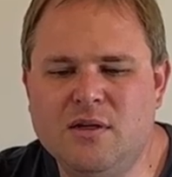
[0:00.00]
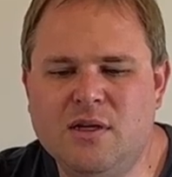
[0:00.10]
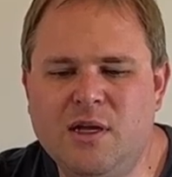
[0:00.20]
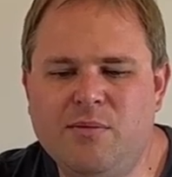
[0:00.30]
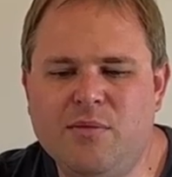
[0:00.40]

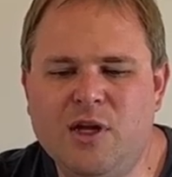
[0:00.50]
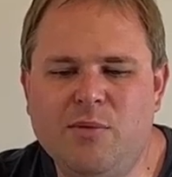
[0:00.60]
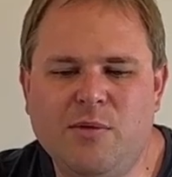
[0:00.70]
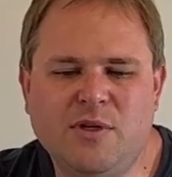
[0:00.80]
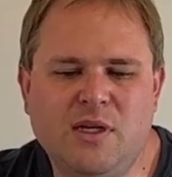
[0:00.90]

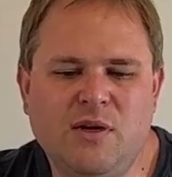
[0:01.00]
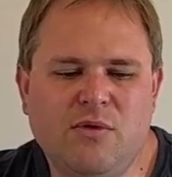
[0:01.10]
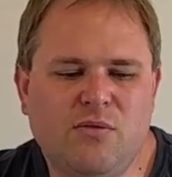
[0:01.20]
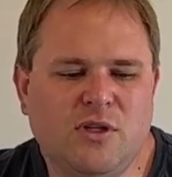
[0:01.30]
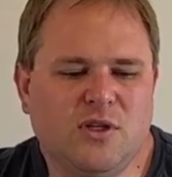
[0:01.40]
keep up to date
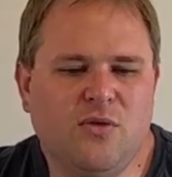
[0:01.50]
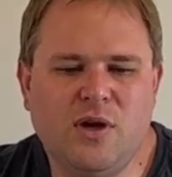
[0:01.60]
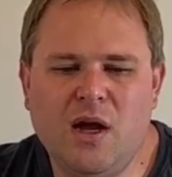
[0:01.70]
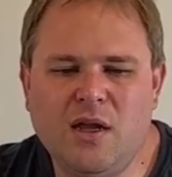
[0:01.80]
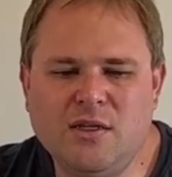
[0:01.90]
with what's
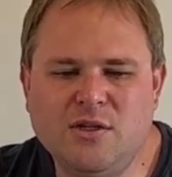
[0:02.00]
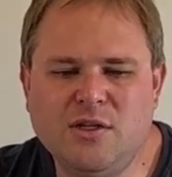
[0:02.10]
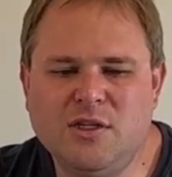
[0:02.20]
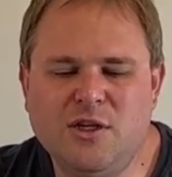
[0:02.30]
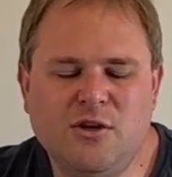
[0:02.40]
going on as you
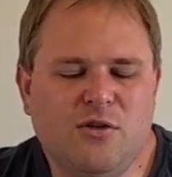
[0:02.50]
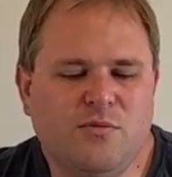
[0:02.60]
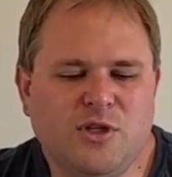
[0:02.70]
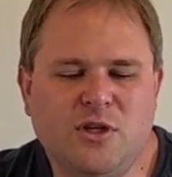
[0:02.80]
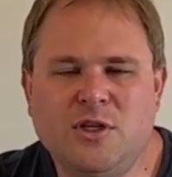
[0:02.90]
continue your
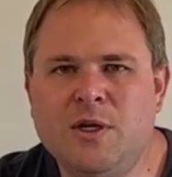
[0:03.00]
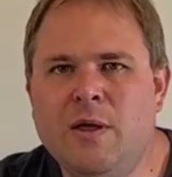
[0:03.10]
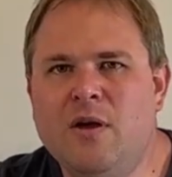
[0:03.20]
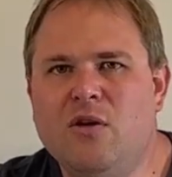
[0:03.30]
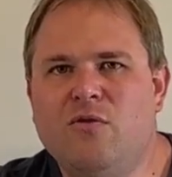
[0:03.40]
home search.
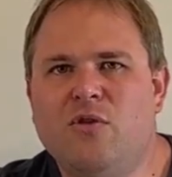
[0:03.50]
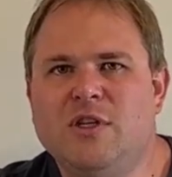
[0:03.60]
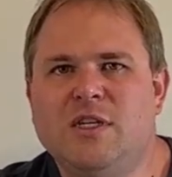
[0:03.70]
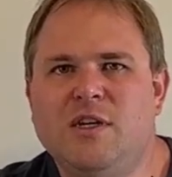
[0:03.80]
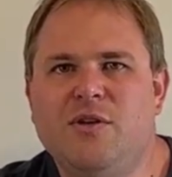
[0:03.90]
Look forward
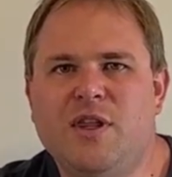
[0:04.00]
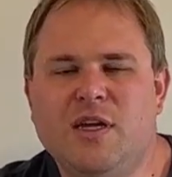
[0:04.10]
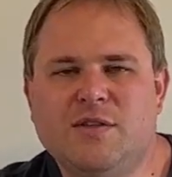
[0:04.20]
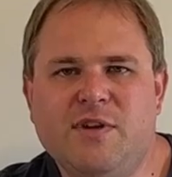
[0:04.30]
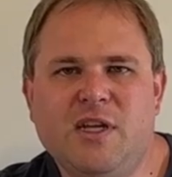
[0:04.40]
to seeing you on the
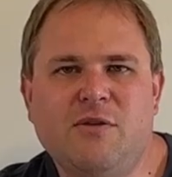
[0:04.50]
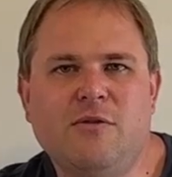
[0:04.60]
next video.